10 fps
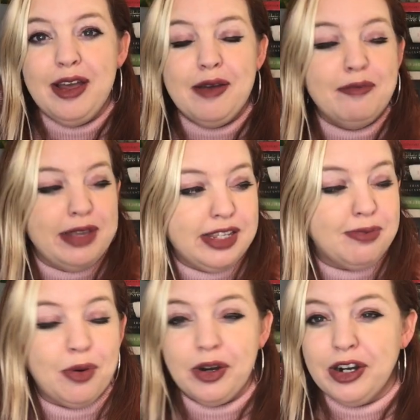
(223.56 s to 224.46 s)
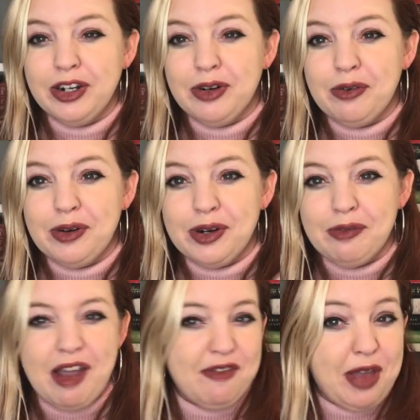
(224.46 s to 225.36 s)
Mistborn or
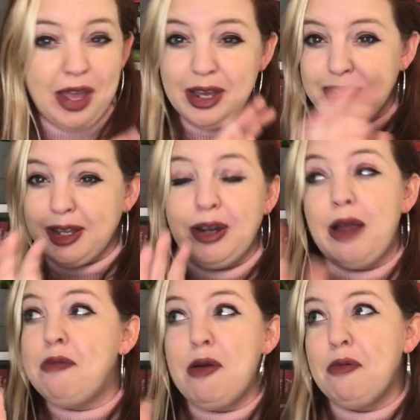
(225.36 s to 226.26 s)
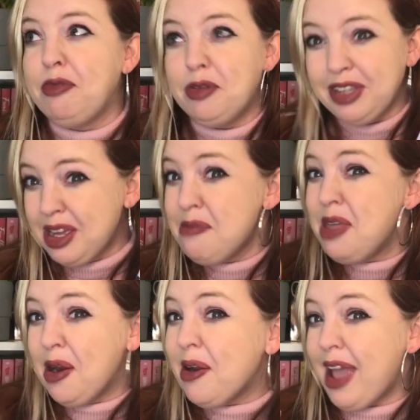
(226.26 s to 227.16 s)
Way of Kings. I don't know. I don't think I'm
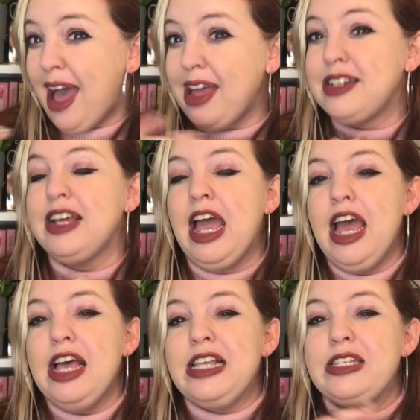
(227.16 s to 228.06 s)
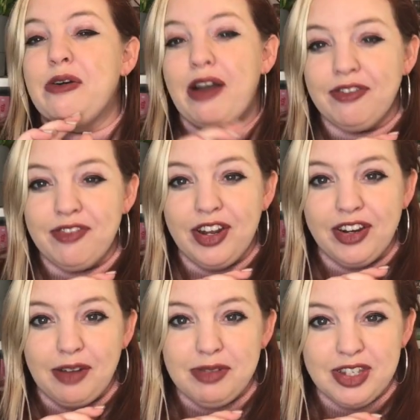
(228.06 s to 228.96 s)
there yet. So I figured
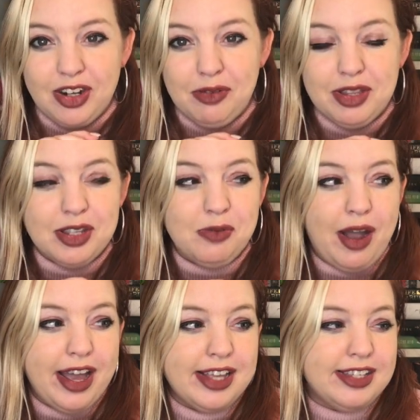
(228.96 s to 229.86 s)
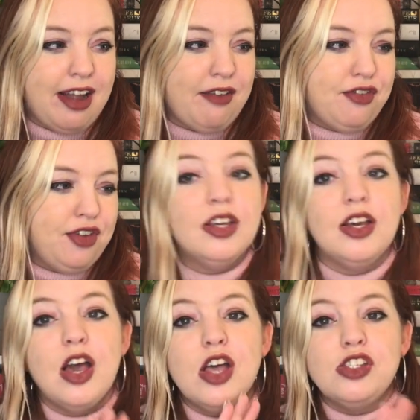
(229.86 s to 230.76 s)
I would start with his YA stuff.
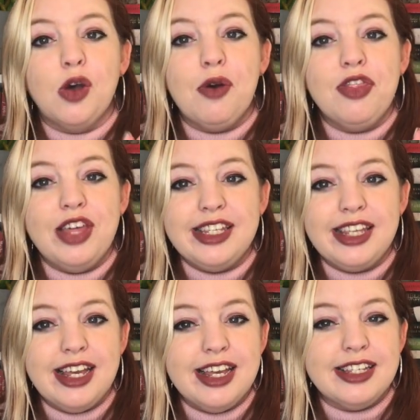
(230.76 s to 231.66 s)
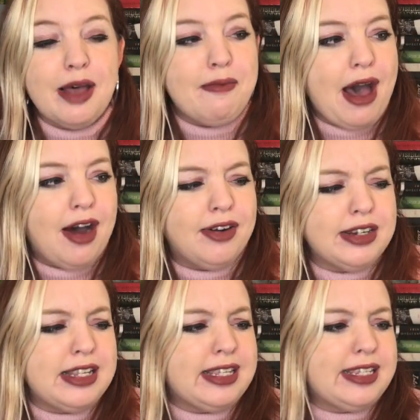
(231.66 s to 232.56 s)
So this is about
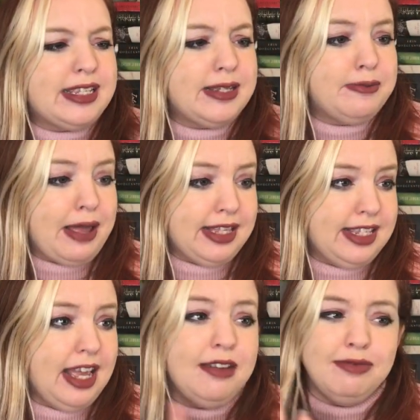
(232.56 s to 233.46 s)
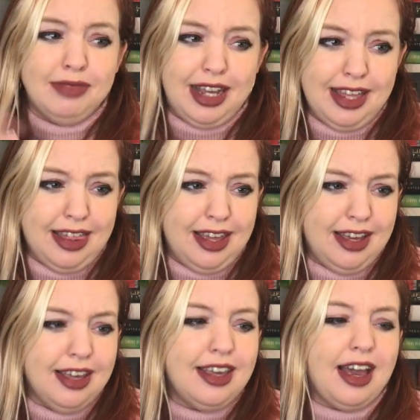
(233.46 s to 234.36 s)
Spensa, I
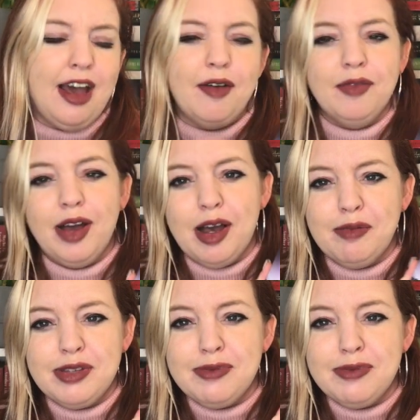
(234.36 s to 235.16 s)
think. Yeah. Um,